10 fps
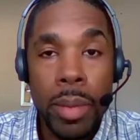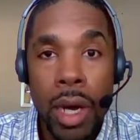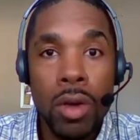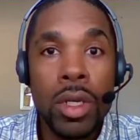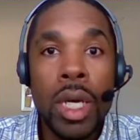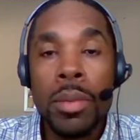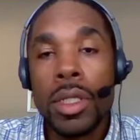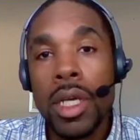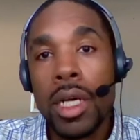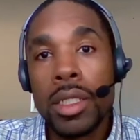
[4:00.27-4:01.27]
about.
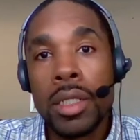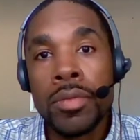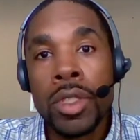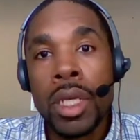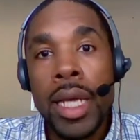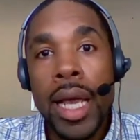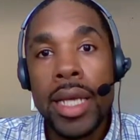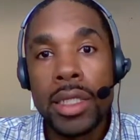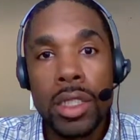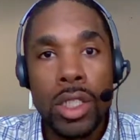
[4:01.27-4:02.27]
Because
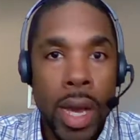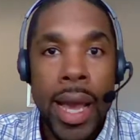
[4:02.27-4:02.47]
as you know,